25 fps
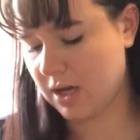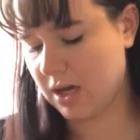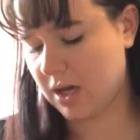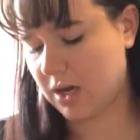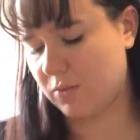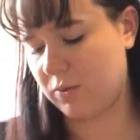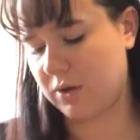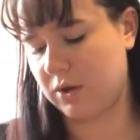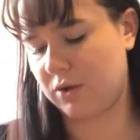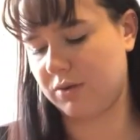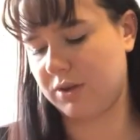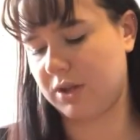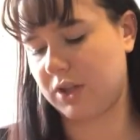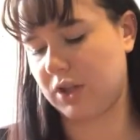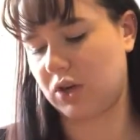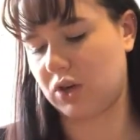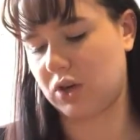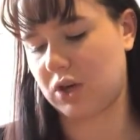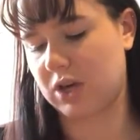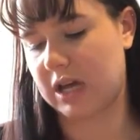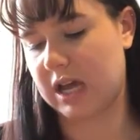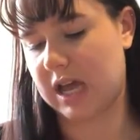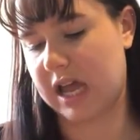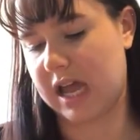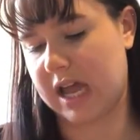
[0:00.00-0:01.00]
We also
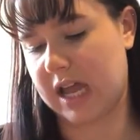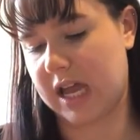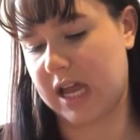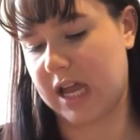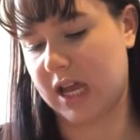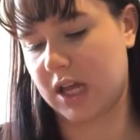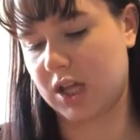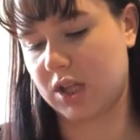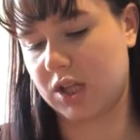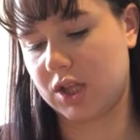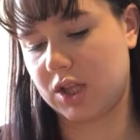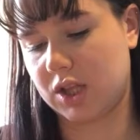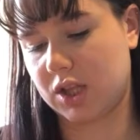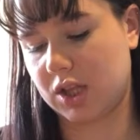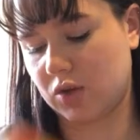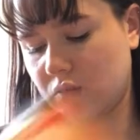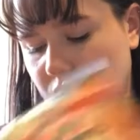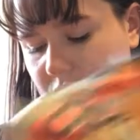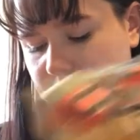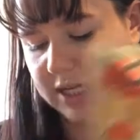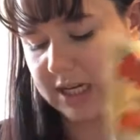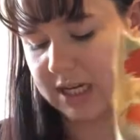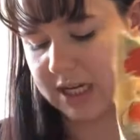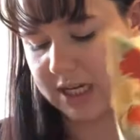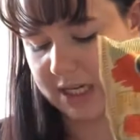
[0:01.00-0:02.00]
got a
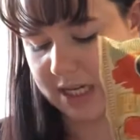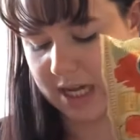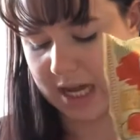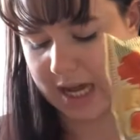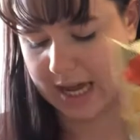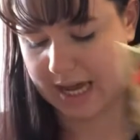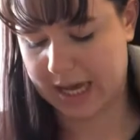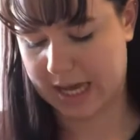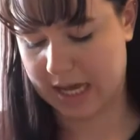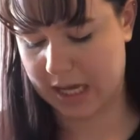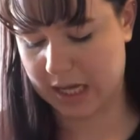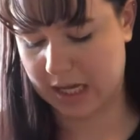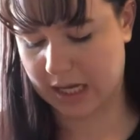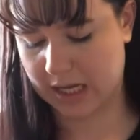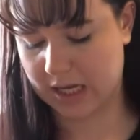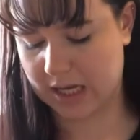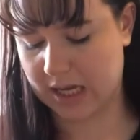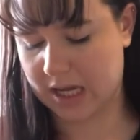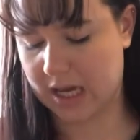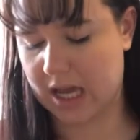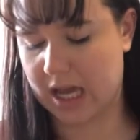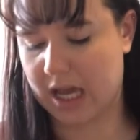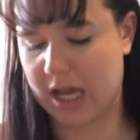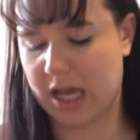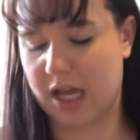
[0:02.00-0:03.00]
salted egg,
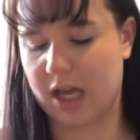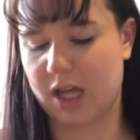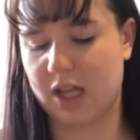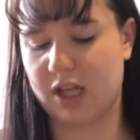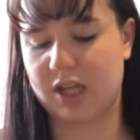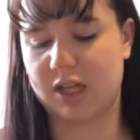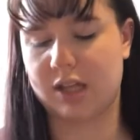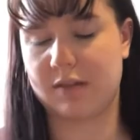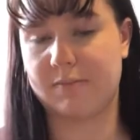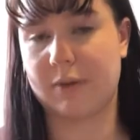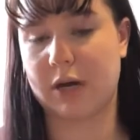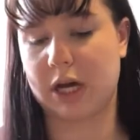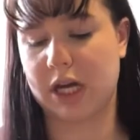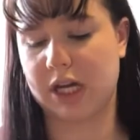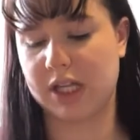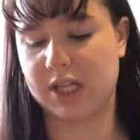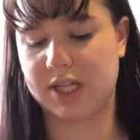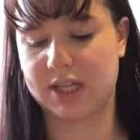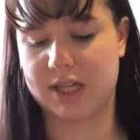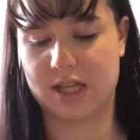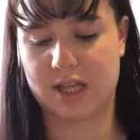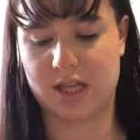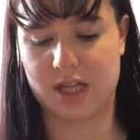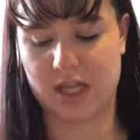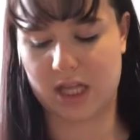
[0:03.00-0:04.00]
a
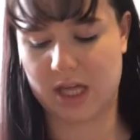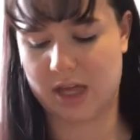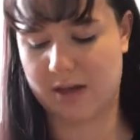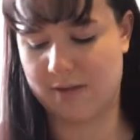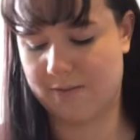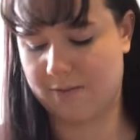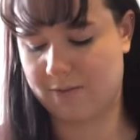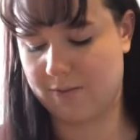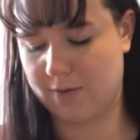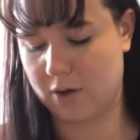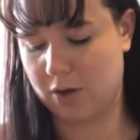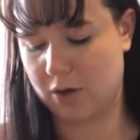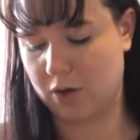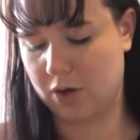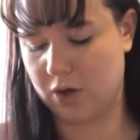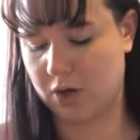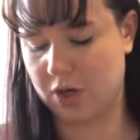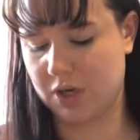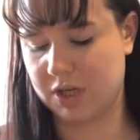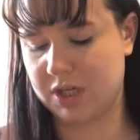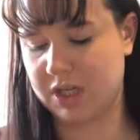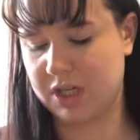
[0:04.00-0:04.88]
spicy seafood,